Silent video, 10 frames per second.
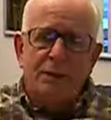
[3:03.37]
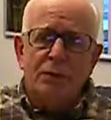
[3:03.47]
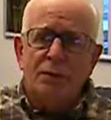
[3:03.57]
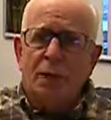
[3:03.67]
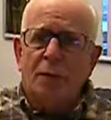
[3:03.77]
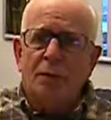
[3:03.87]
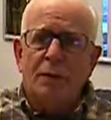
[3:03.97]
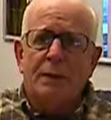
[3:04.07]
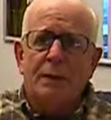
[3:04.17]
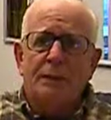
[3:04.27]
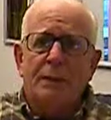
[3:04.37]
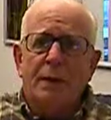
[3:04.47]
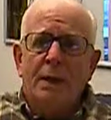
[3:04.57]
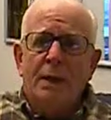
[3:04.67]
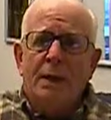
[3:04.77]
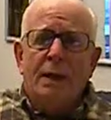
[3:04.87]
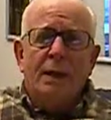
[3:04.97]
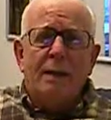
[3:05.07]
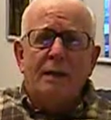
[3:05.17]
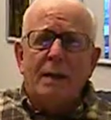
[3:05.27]
You talk with them,
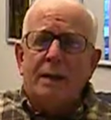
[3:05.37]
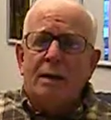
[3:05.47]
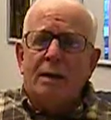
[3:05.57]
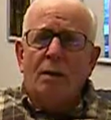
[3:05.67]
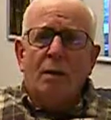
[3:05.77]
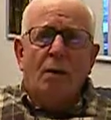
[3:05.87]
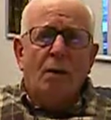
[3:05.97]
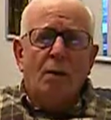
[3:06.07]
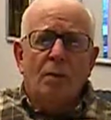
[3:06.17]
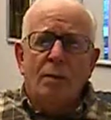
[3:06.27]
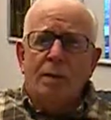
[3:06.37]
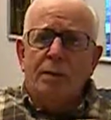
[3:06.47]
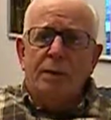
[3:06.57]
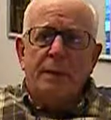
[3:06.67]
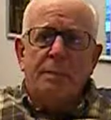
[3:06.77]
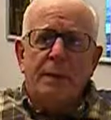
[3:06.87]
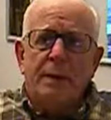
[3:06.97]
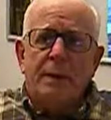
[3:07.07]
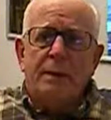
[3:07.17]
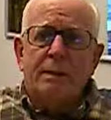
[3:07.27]
and they can only
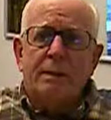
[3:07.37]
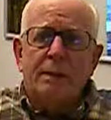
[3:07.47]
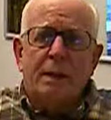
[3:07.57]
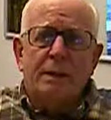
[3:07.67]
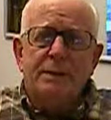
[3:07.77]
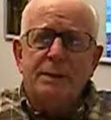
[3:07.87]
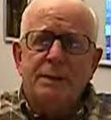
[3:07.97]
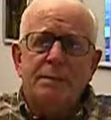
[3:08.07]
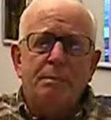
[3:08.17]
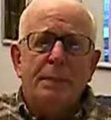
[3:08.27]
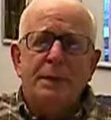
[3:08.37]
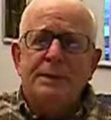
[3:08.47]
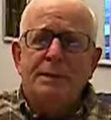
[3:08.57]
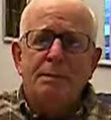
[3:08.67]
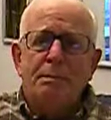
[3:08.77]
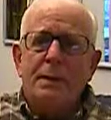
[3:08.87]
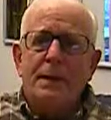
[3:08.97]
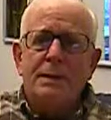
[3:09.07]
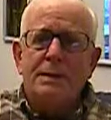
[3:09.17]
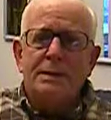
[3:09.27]
repeat uh, just bits and
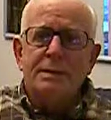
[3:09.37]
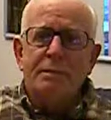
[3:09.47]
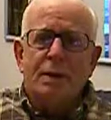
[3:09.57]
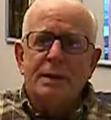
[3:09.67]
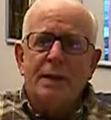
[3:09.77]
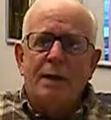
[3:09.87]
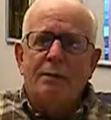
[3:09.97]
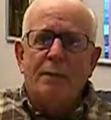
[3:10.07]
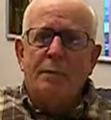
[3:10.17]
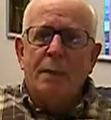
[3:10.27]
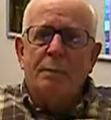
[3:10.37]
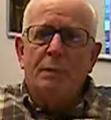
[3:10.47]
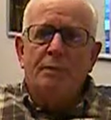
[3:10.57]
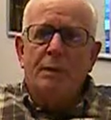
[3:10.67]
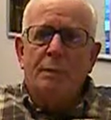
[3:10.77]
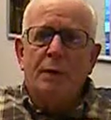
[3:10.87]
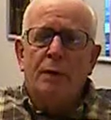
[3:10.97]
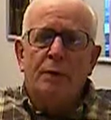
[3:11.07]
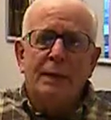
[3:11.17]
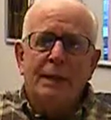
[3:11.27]
pieces of what they remember from
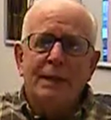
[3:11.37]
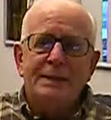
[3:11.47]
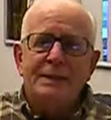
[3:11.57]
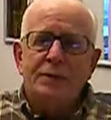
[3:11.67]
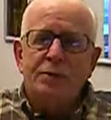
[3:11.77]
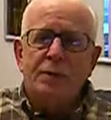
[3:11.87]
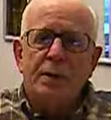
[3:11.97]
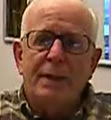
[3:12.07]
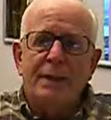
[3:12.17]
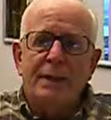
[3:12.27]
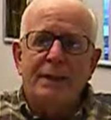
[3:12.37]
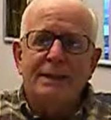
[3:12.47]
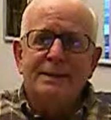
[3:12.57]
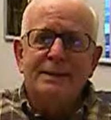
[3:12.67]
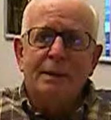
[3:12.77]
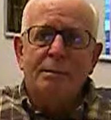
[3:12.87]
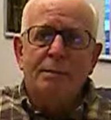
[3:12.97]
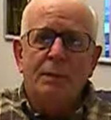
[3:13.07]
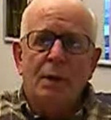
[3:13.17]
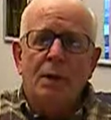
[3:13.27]
their religious training in
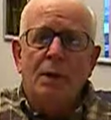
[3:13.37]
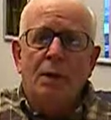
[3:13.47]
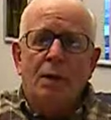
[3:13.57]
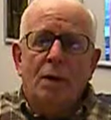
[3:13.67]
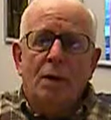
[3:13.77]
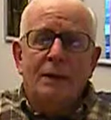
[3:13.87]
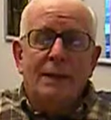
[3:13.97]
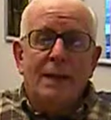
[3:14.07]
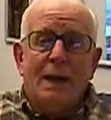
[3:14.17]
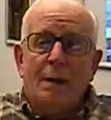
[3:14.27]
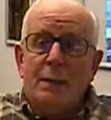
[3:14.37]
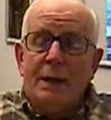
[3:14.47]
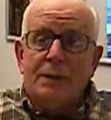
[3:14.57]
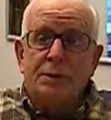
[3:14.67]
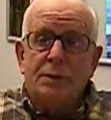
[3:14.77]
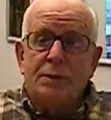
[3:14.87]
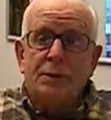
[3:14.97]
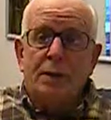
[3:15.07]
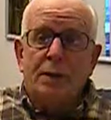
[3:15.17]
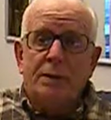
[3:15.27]
some
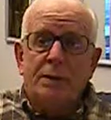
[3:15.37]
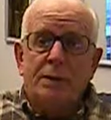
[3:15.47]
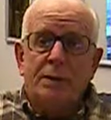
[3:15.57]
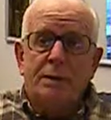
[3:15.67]
denominational church.